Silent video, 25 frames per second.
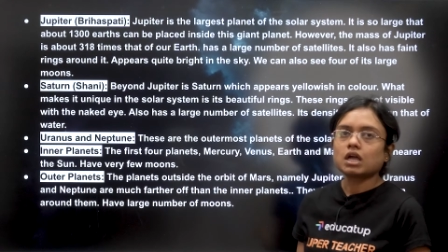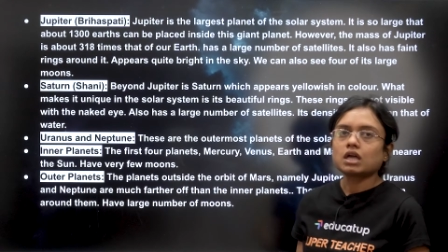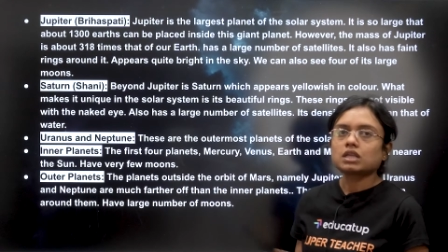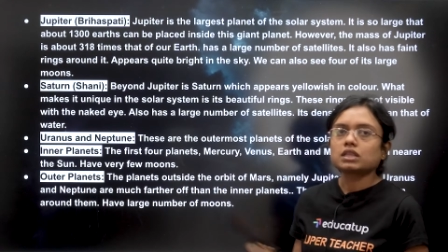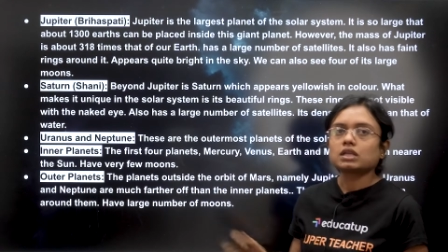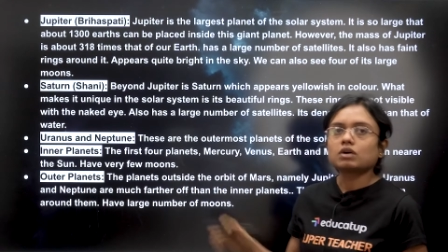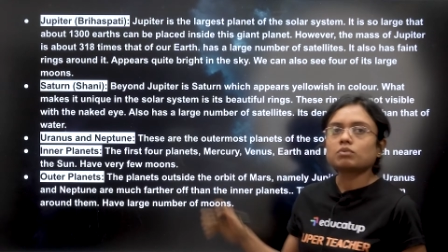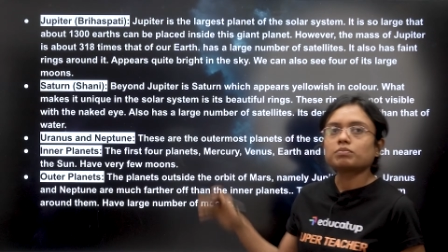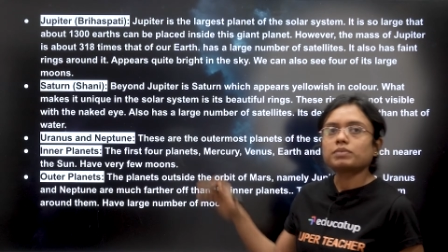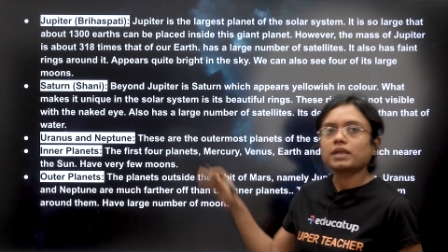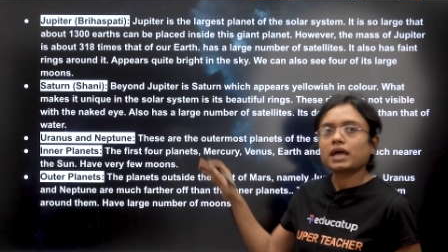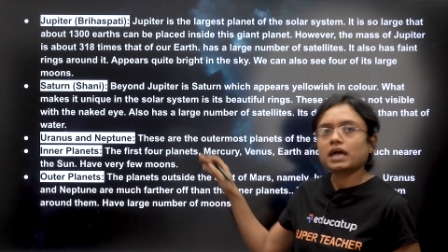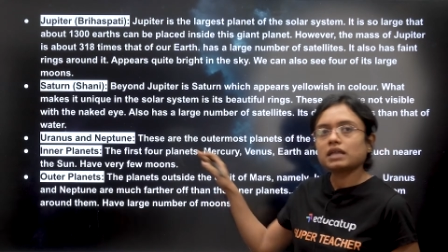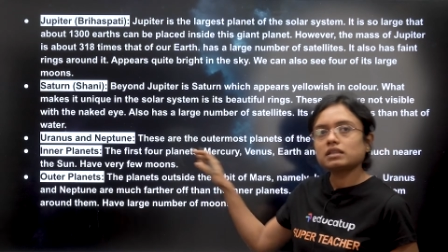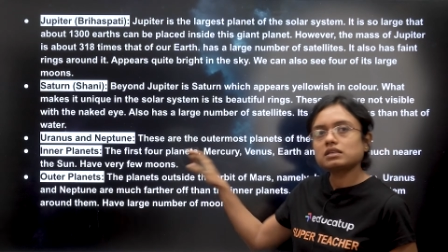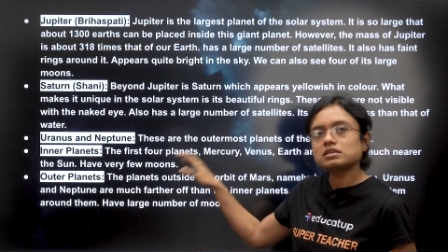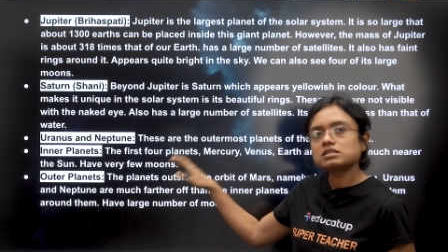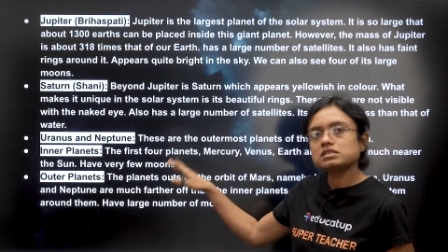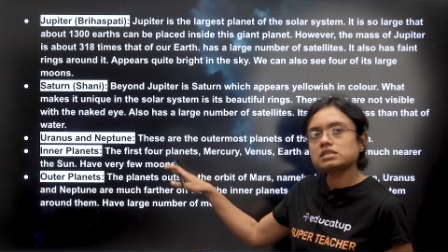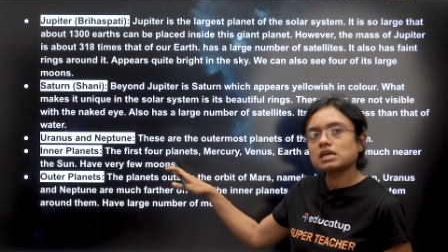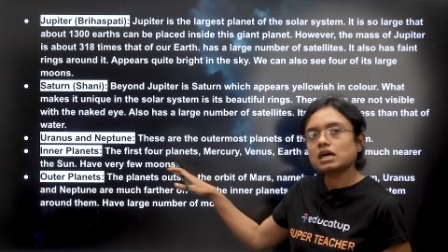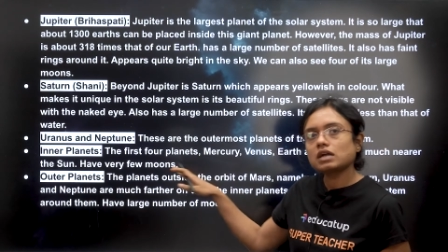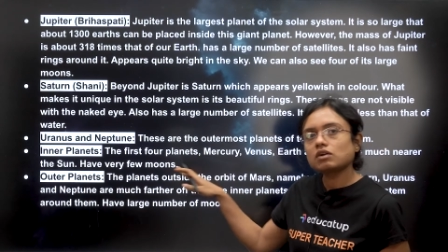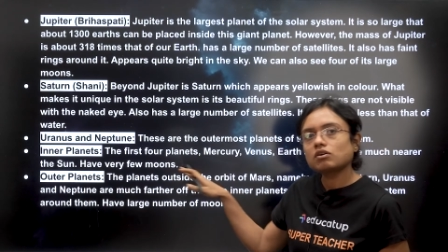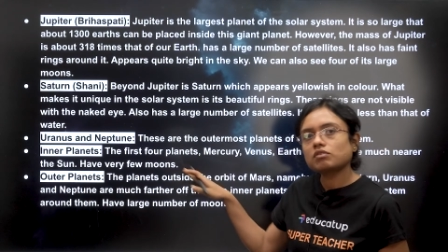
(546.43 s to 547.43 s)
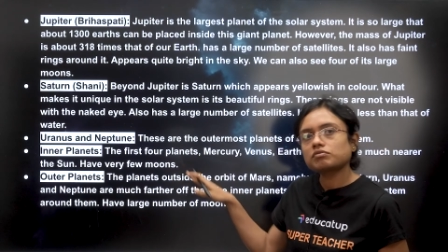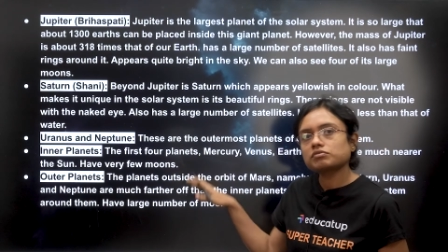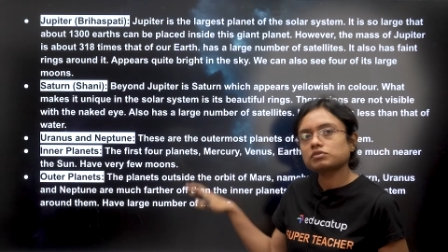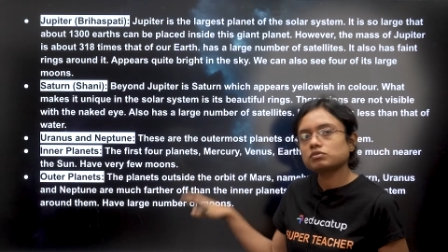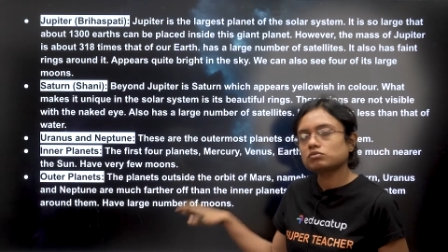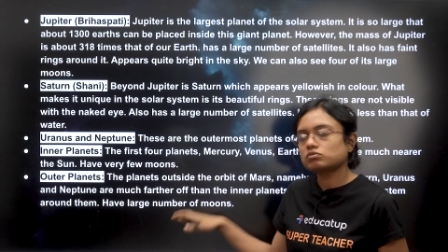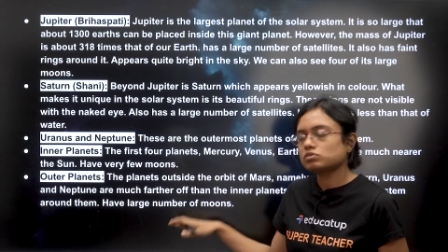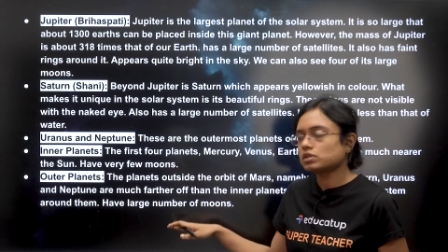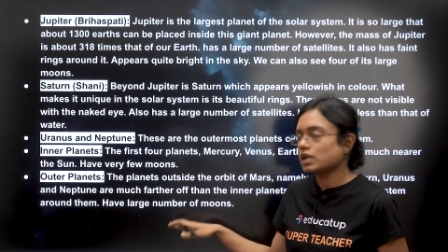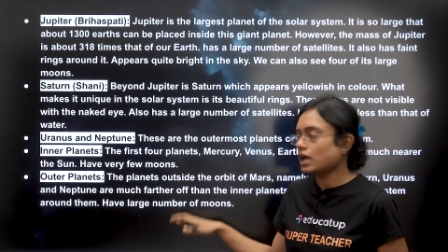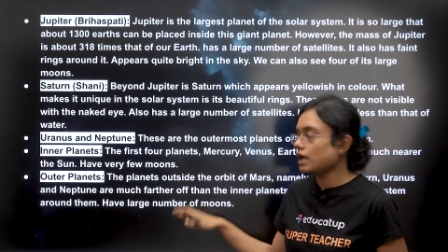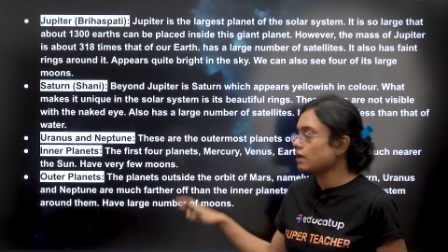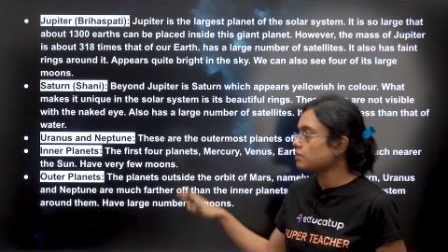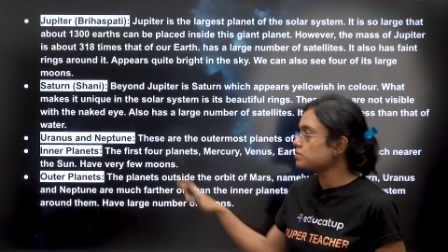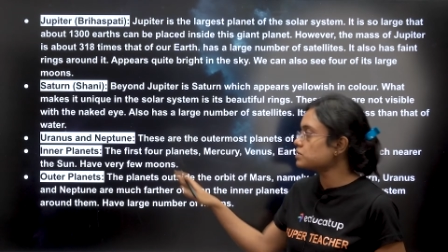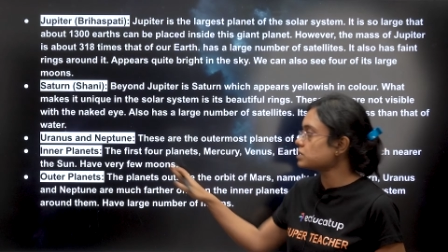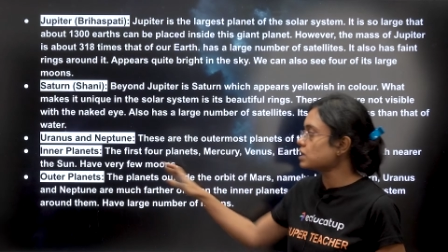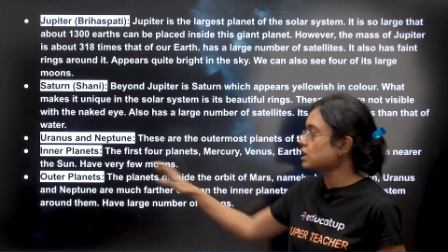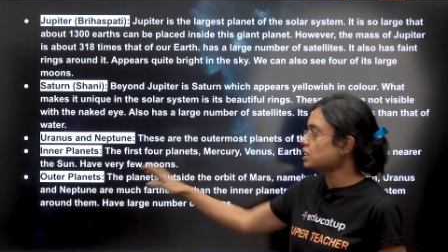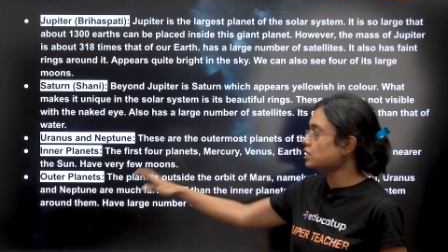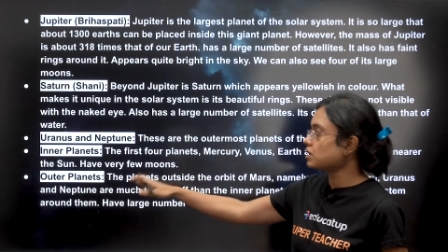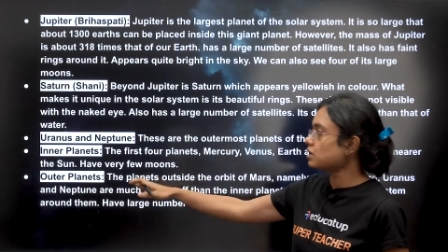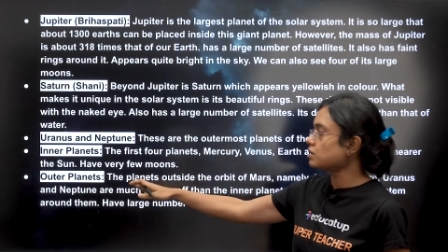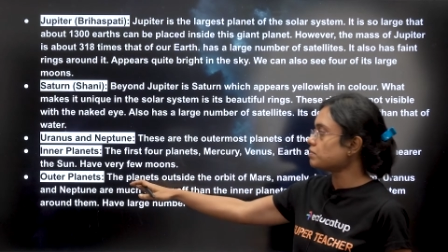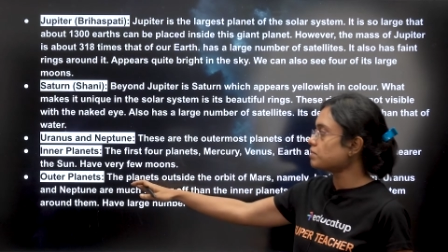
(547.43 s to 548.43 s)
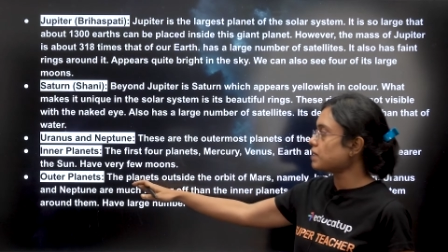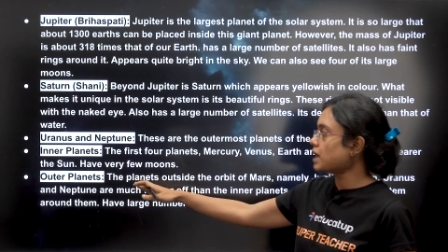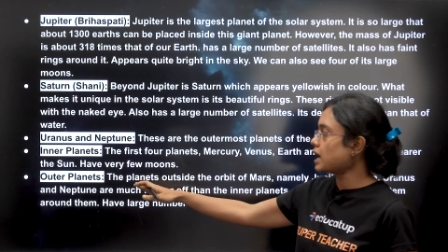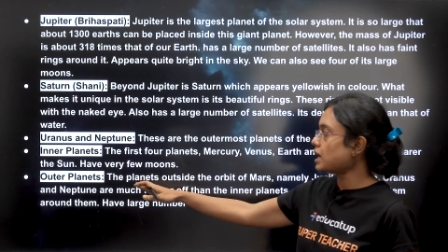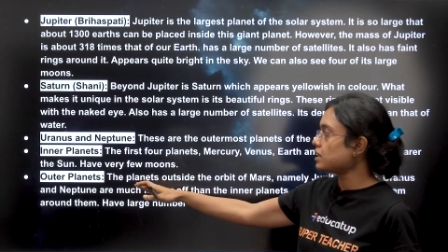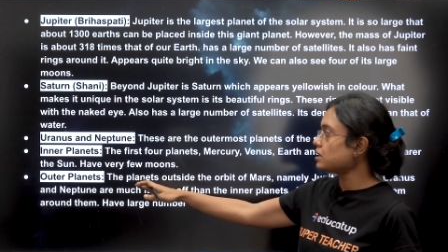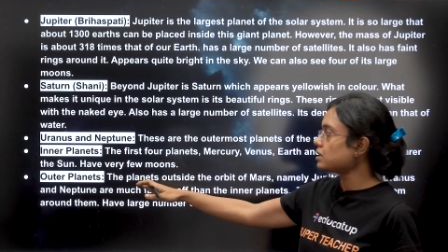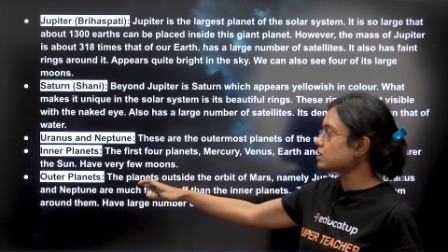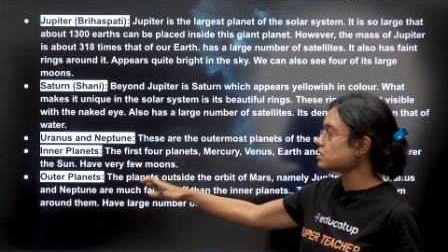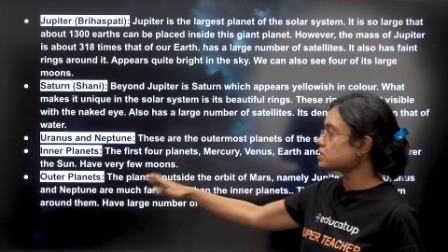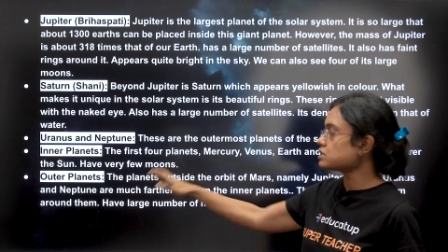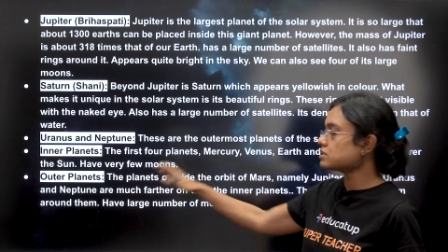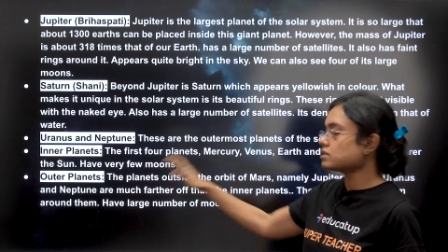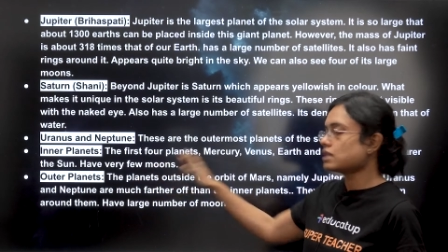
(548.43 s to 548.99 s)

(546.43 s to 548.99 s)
Now planets are of two types, inner planets,